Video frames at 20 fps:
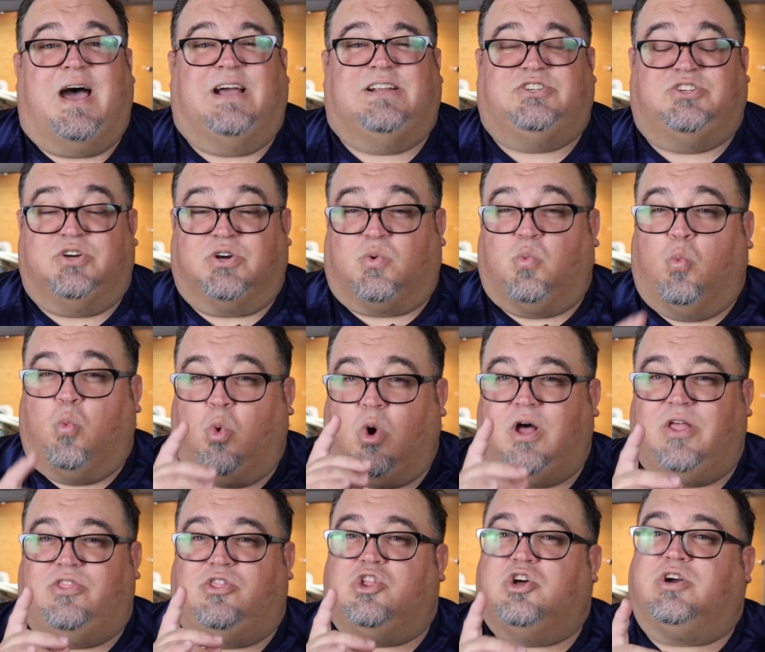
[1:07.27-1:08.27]
I took
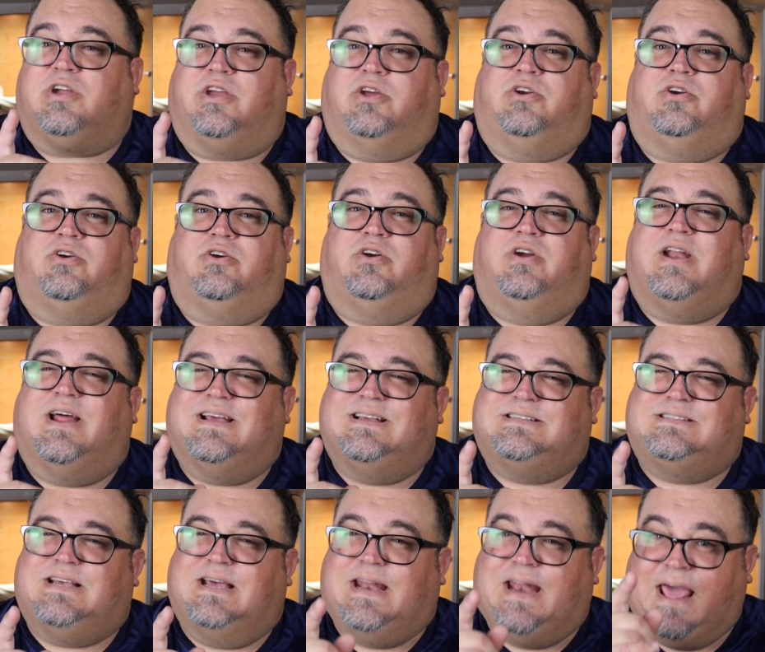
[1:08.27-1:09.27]
one look at her and I
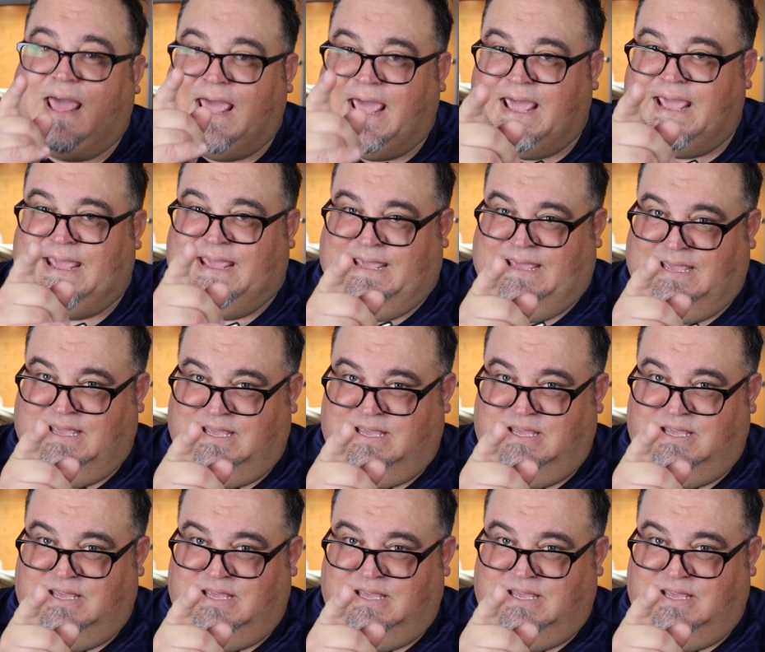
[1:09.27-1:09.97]
said, "Hey,